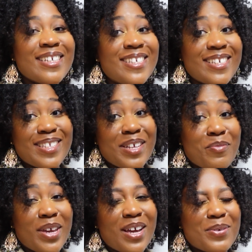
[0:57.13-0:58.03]
G is gonna
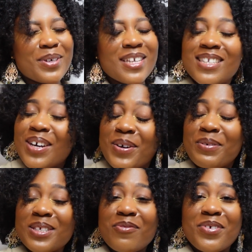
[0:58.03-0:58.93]
make coquito,
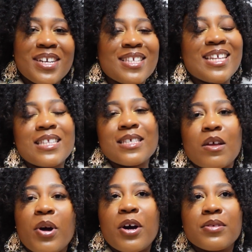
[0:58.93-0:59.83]
which I'm very excited
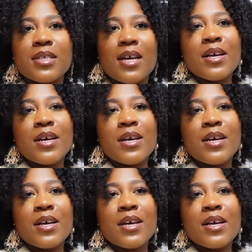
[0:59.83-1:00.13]
about.